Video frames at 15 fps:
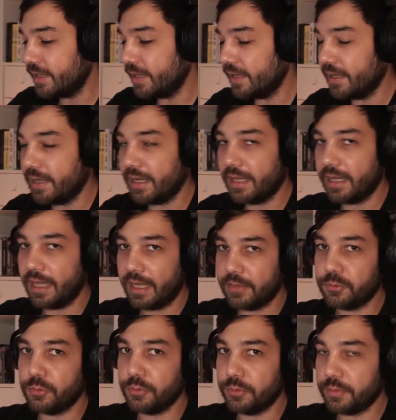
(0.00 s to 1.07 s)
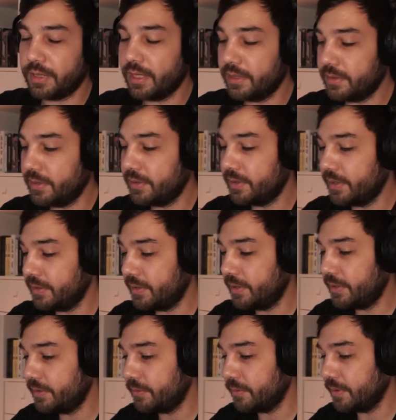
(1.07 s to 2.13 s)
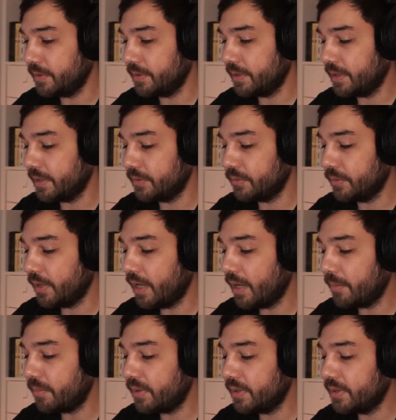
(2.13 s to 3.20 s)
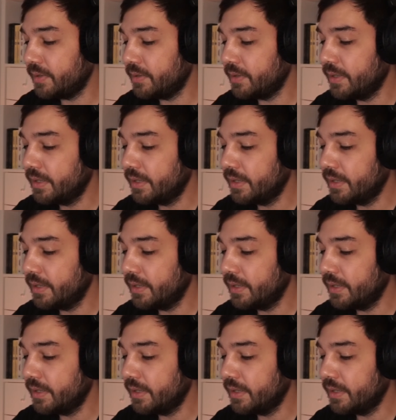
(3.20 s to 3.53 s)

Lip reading: I had to get it tinted, right? That had to happen.